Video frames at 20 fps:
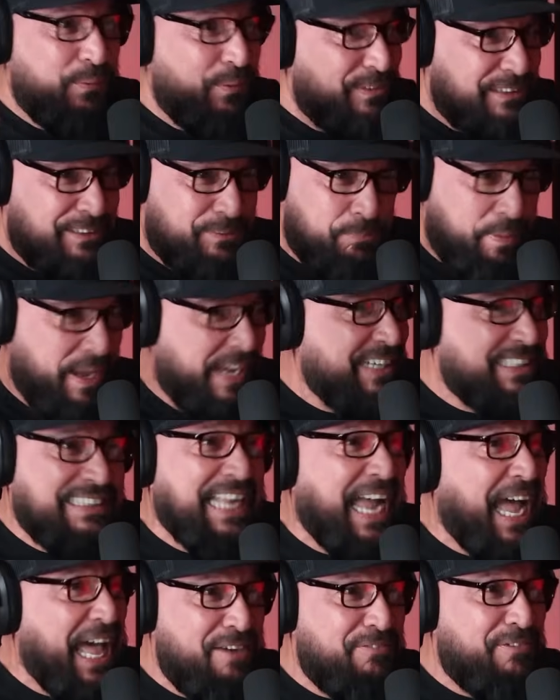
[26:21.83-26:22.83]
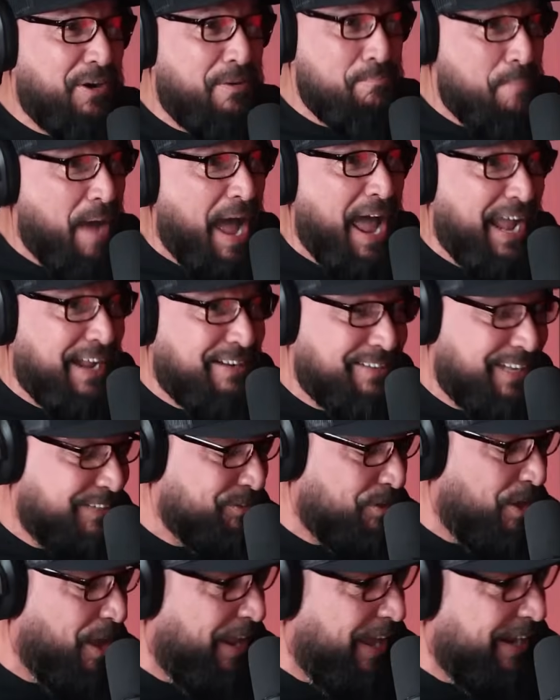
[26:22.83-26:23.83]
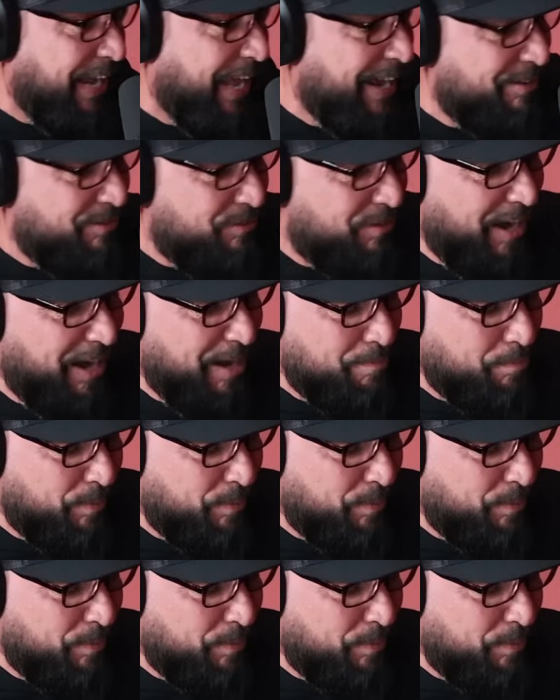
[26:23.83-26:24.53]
were spaced out of our minds. That's all I gotta say.